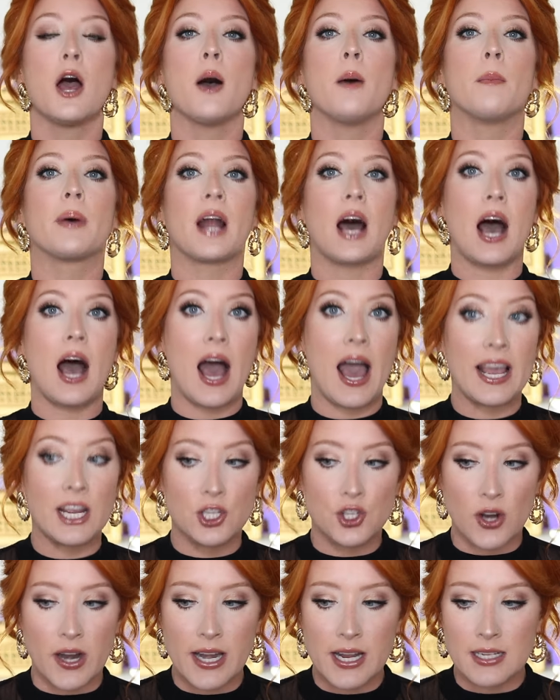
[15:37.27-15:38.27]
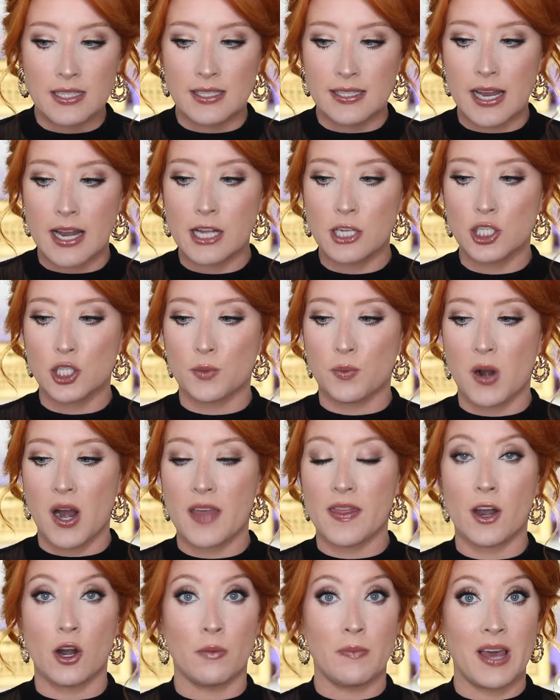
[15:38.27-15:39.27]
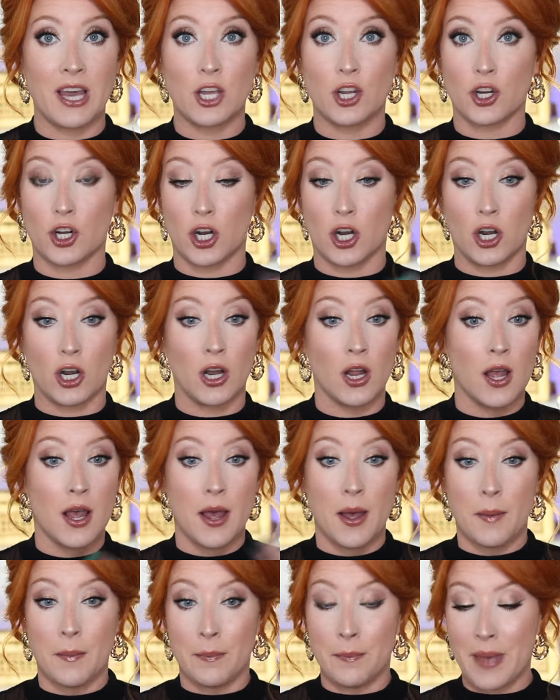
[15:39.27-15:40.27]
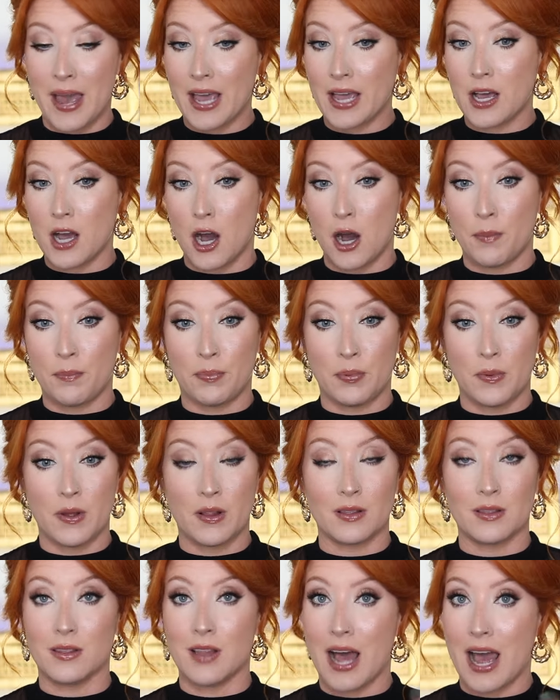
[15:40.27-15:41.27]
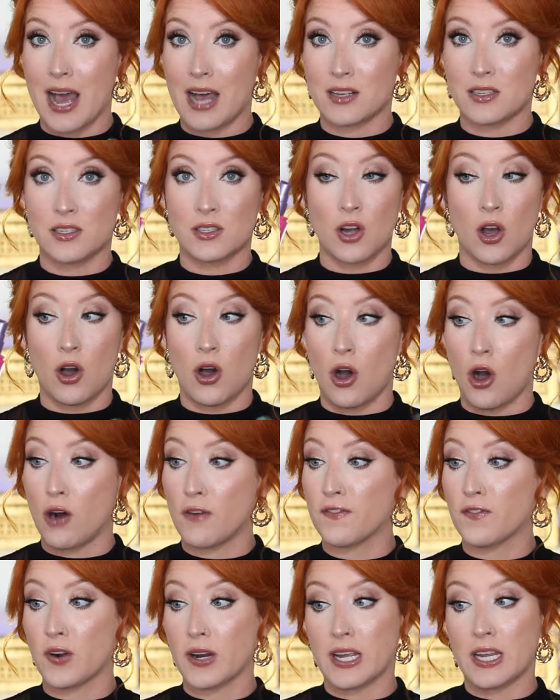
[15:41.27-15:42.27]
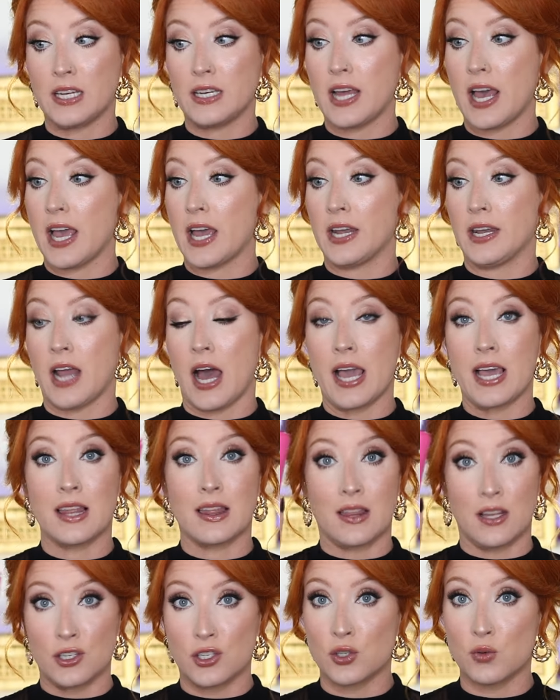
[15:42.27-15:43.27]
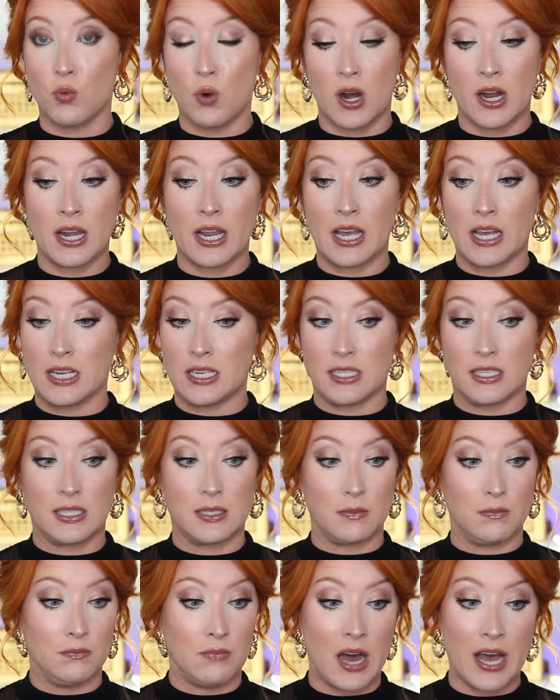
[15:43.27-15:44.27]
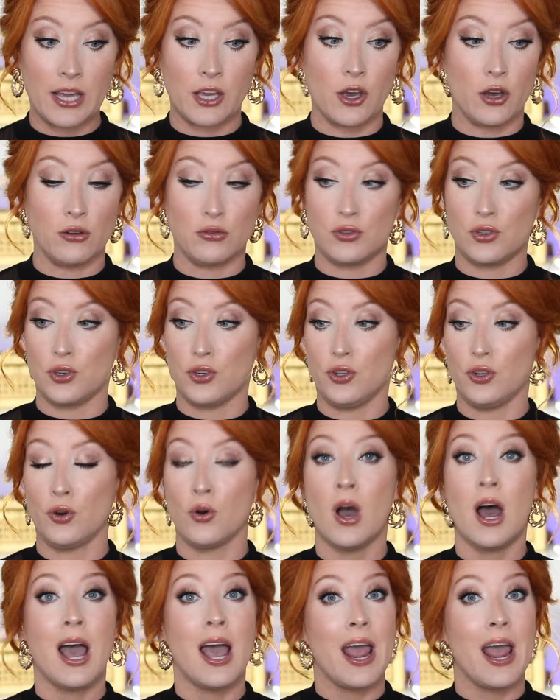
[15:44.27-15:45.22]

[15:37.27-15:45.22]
but a hydrating setting spray that'll make your makeup last all freaking day and night, this one is my go-to.